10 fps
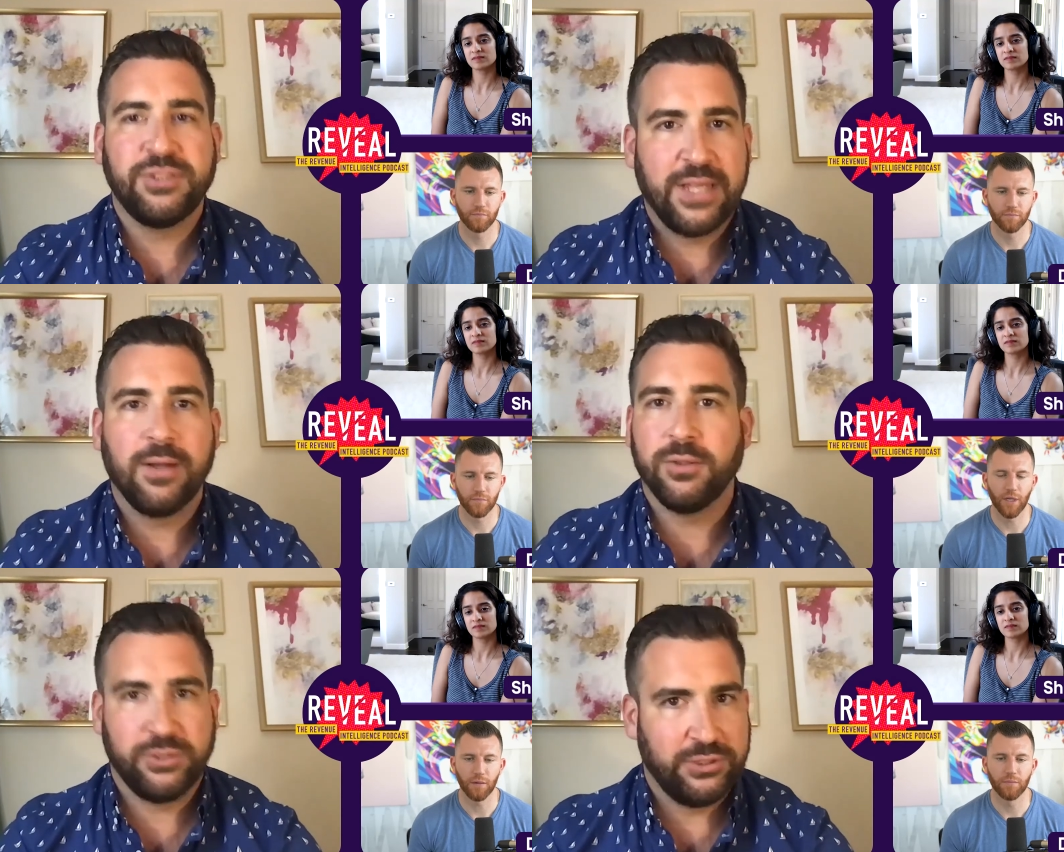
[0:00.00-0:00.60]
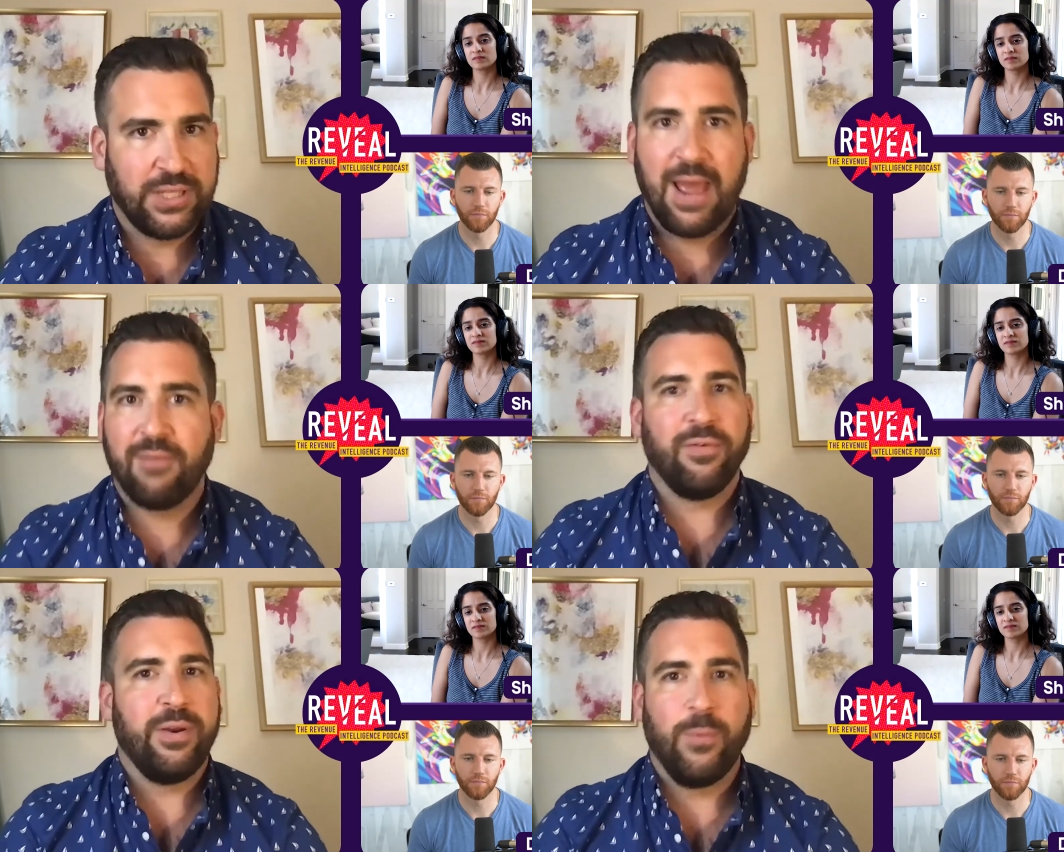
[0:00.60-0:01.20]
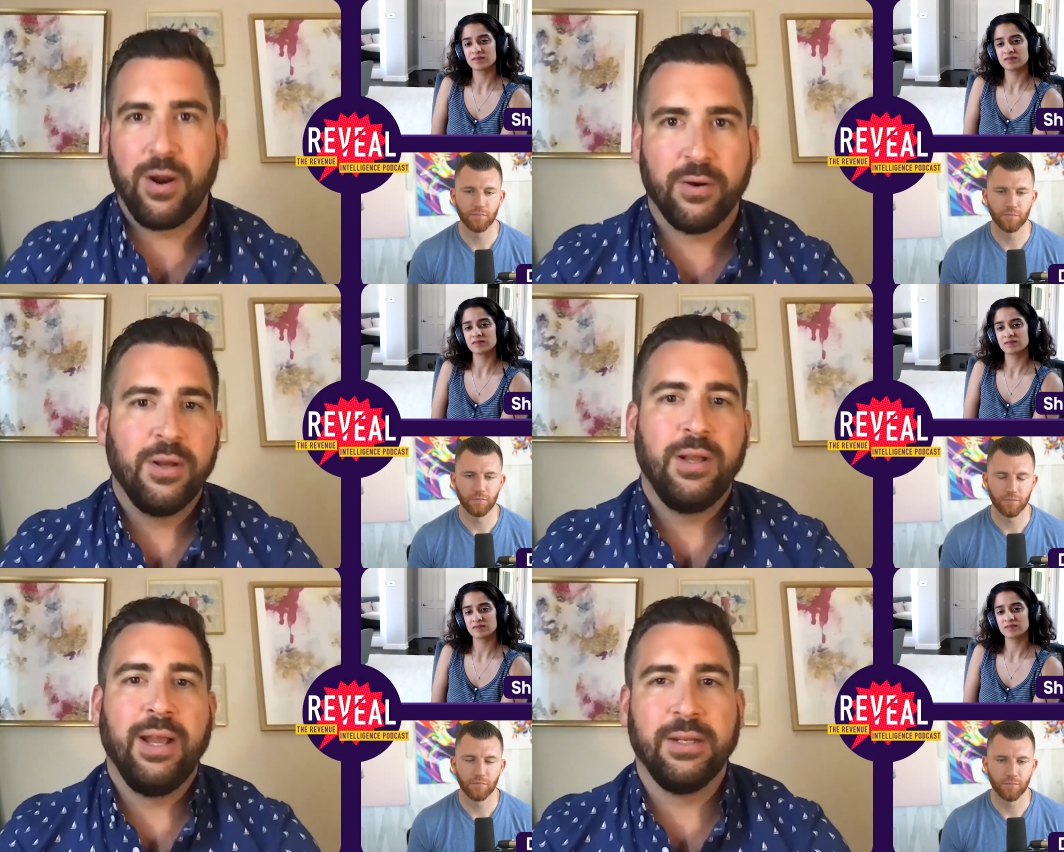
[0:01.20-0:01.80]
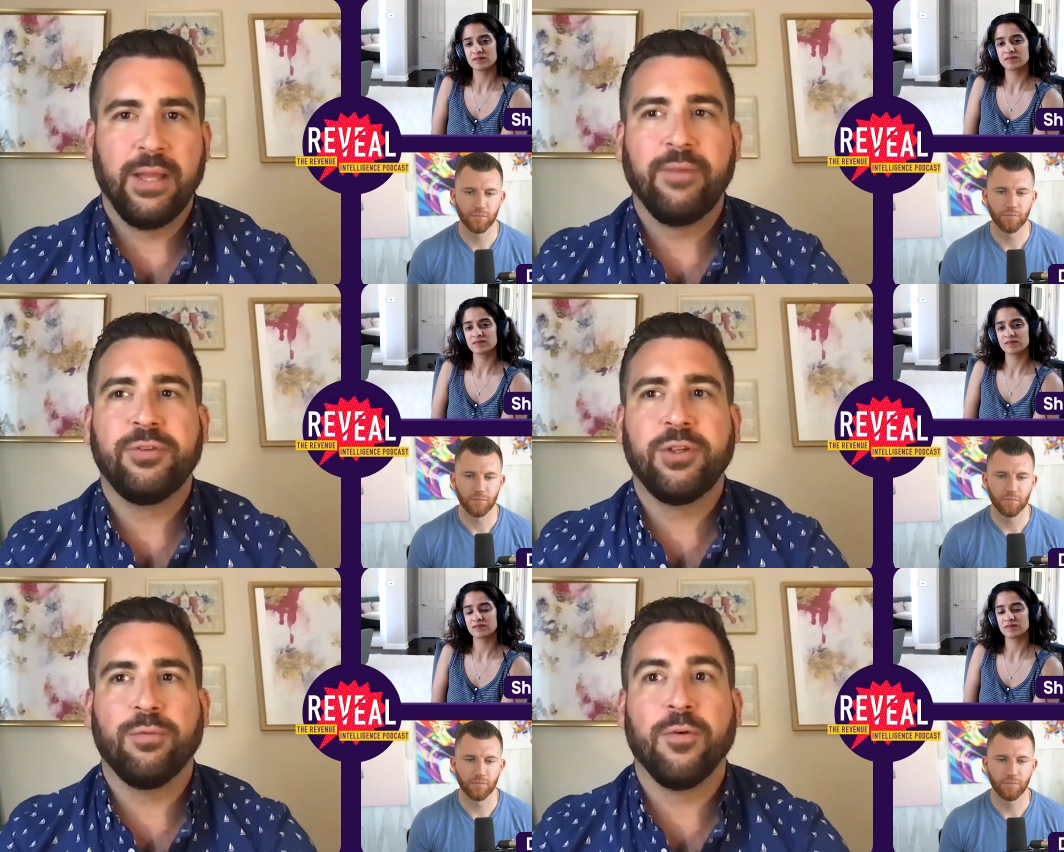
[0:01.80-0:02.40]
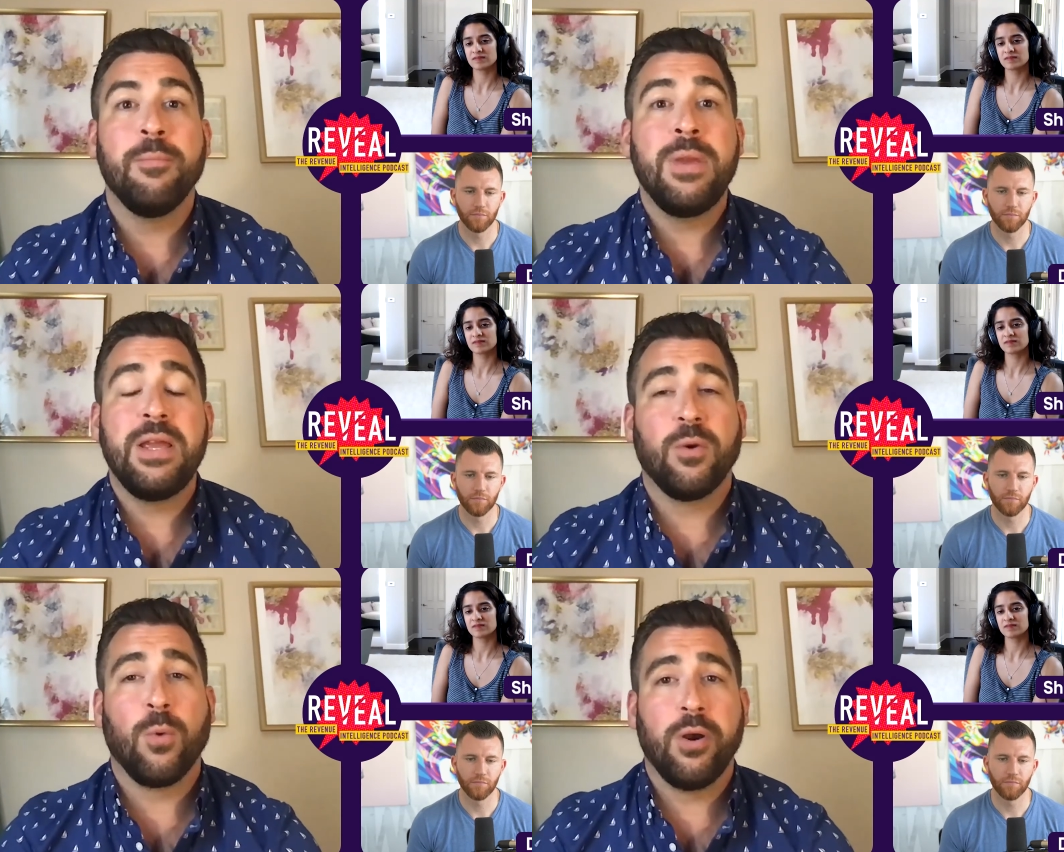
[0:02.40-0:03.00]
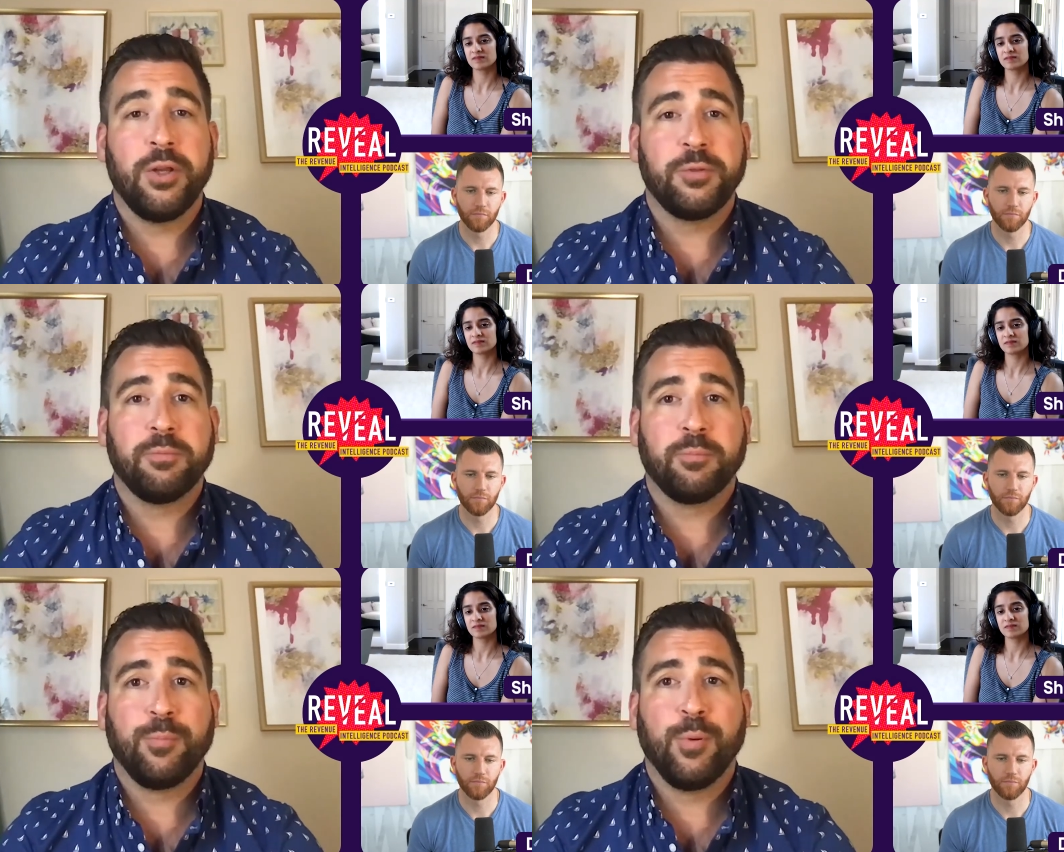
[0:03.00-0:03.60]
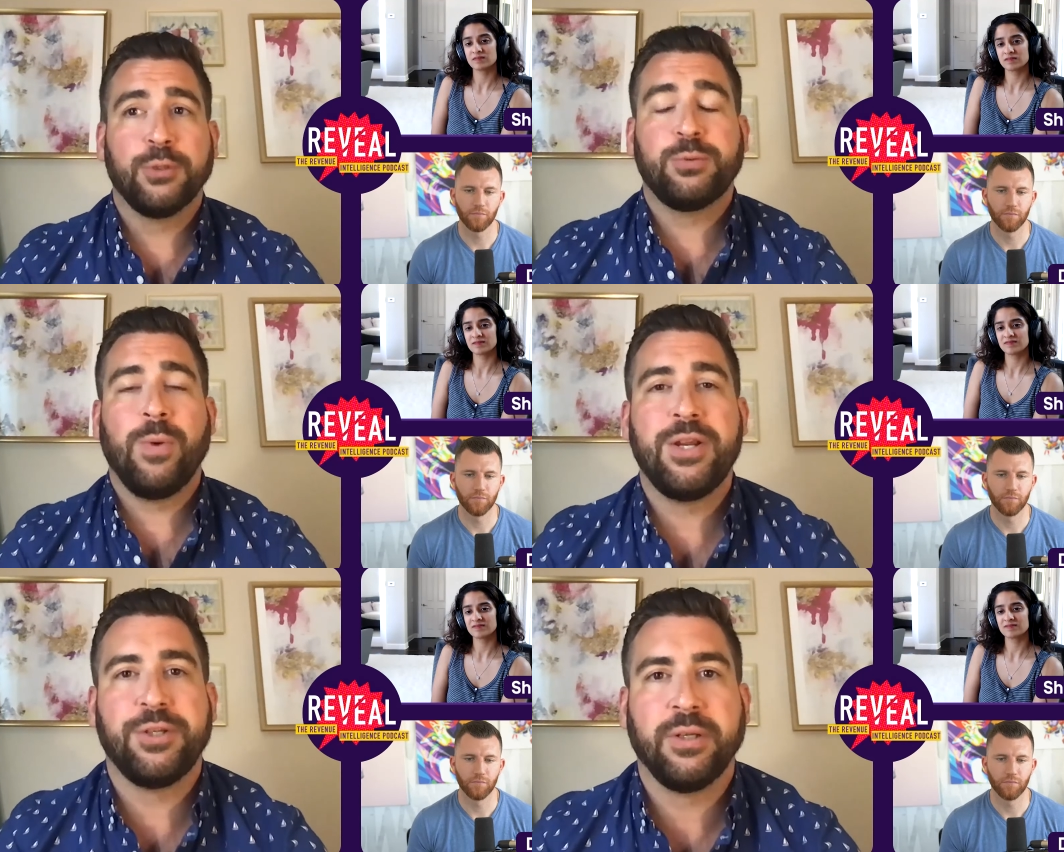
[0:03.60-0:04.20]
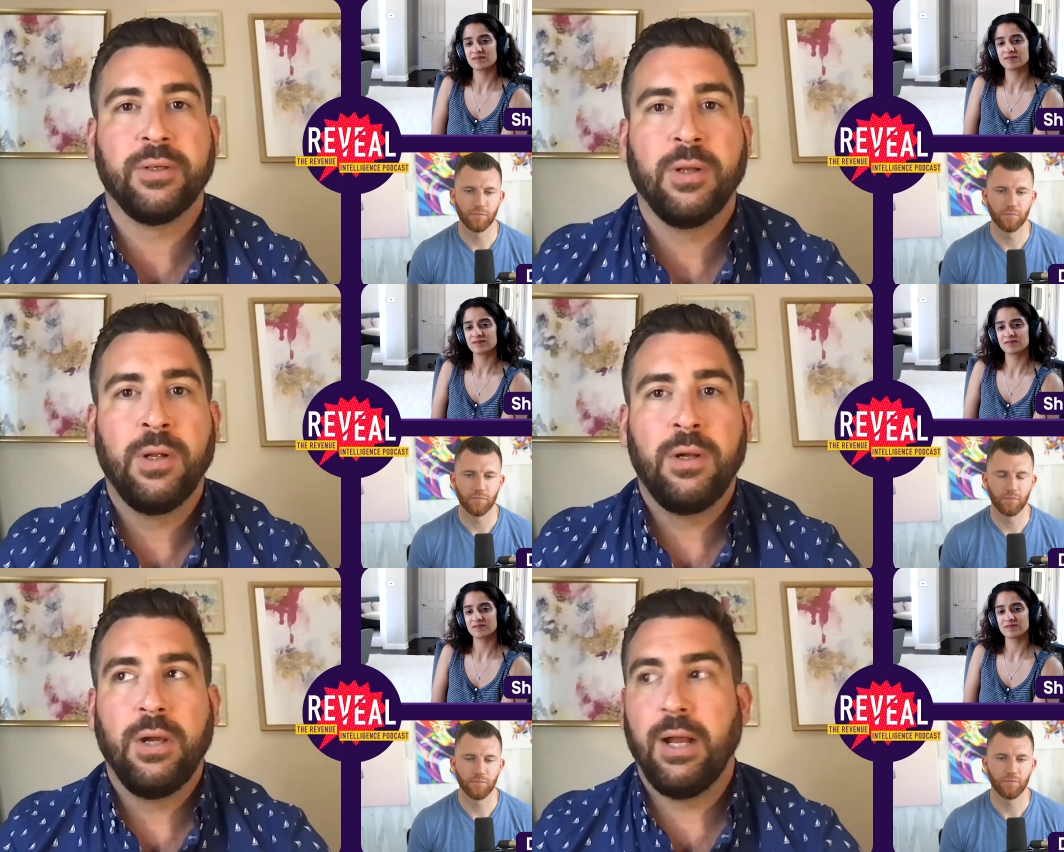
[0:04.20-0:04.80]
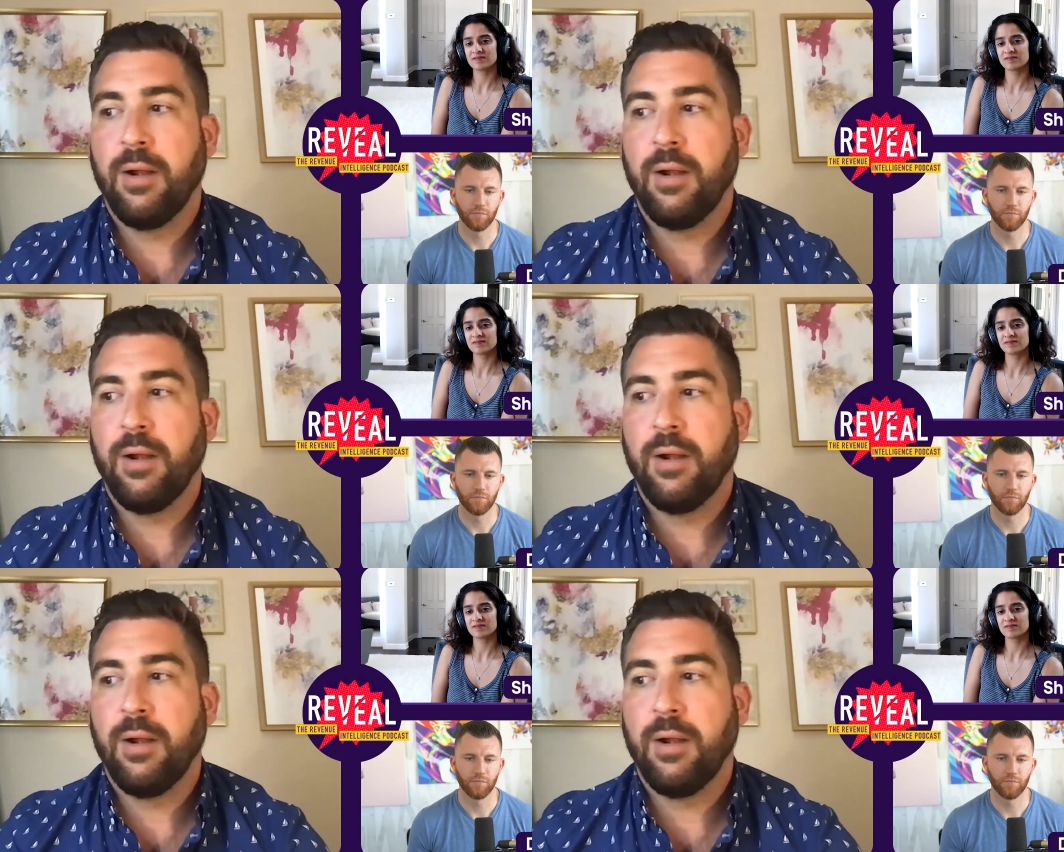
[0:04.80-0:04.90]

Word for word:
Speaker 1: Sales is everywhere in life. So for me, the word is persuasion, uh,